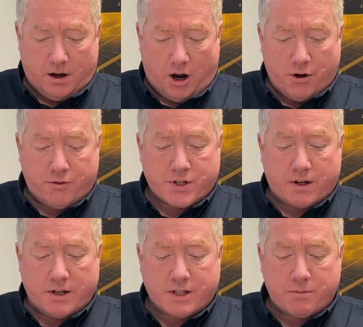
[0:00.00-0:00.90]

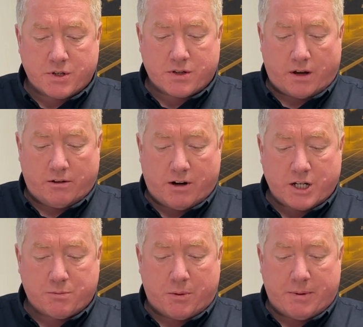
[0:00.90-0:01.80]
Oversizing with
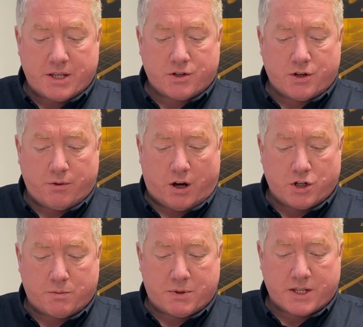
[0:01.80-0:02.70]
SolarEdge permits
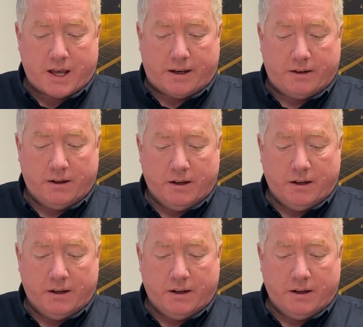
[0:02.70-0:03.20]
200%,